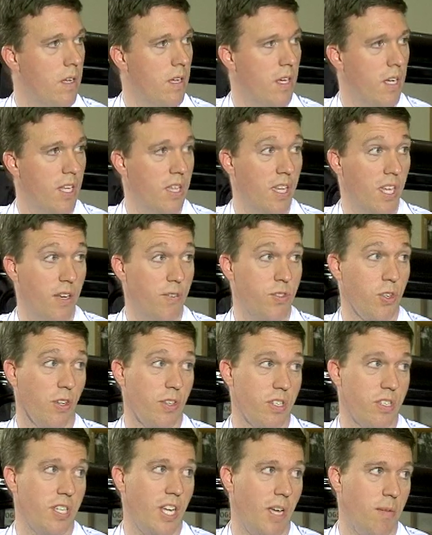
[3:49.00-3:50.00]
He lives on
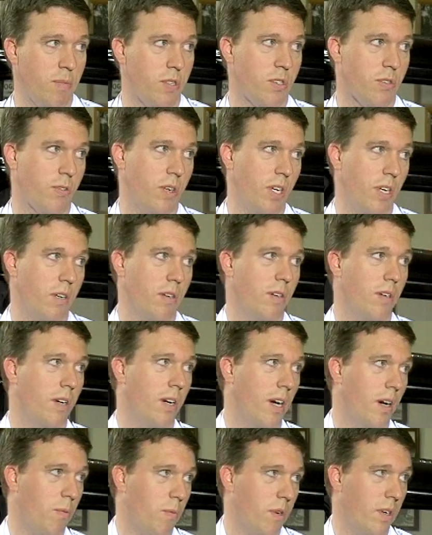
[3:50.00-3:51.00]
the same street
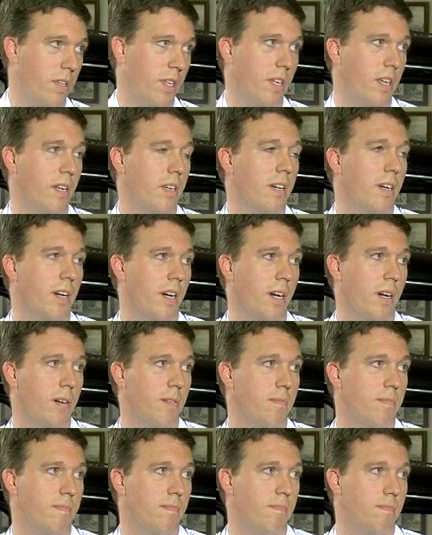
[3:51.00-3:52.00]
where the
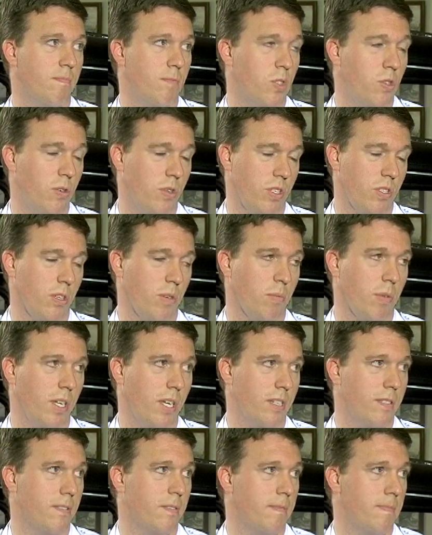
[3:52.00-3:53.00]
shooting took
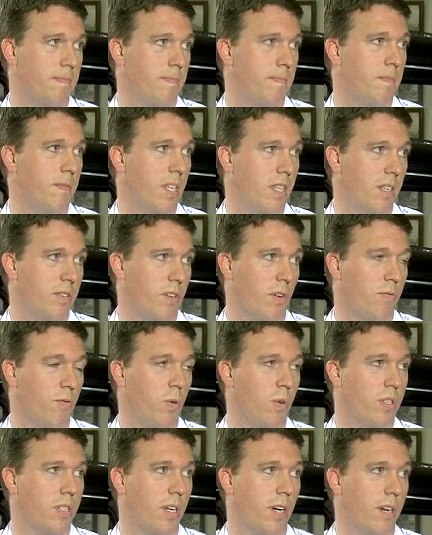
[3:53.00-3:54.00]
place. He lives on
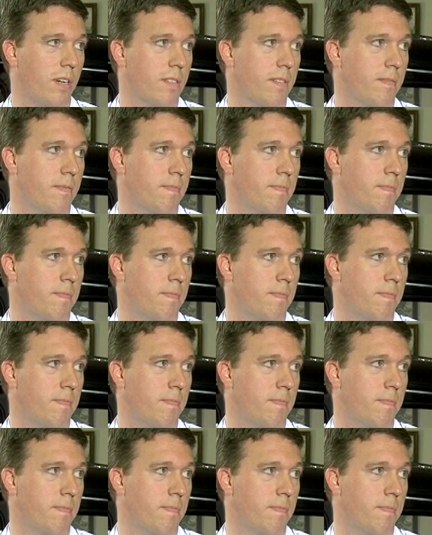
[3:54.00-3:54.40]
Forest Terrace.